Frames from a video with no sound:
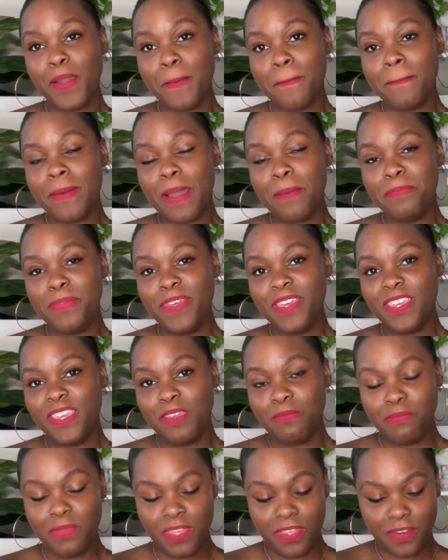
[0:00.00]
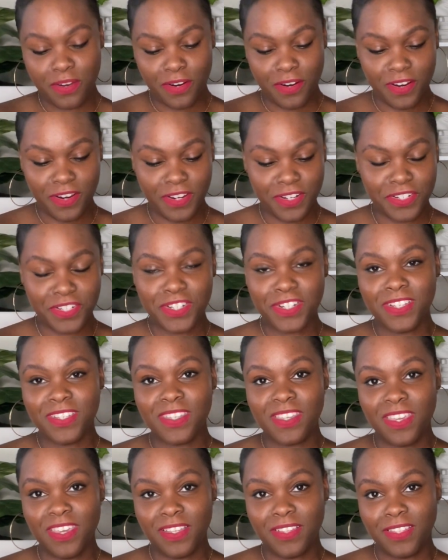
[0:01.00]
My picky meter
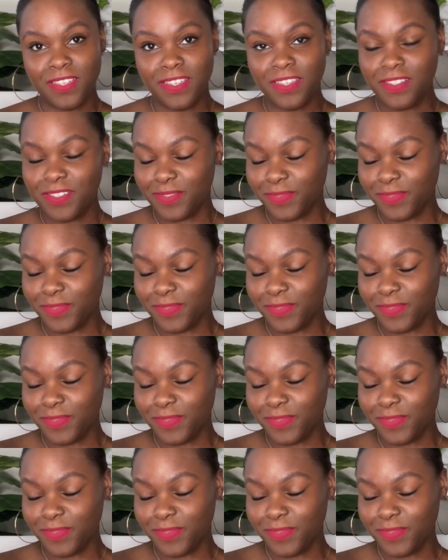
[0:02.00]
just kicked in.